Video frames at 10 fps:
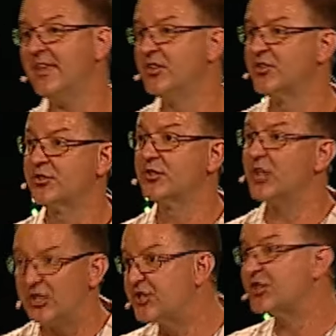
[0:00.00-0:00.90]
is,
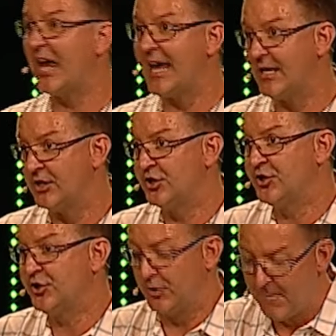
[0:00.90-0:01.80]
is
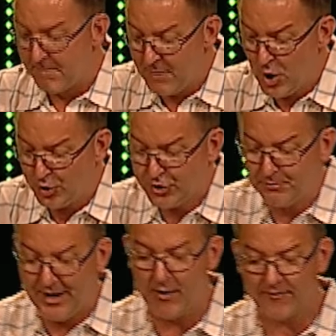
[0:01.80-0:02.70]
Satan's most
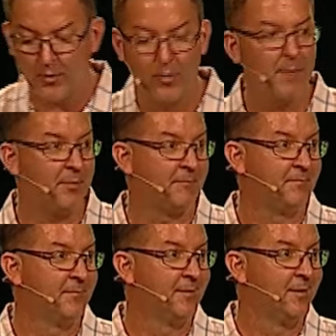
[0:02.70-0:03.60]
powerful weapon.
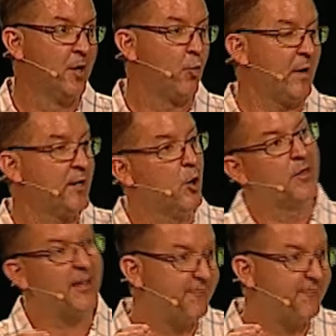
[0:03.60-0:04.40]
We know that he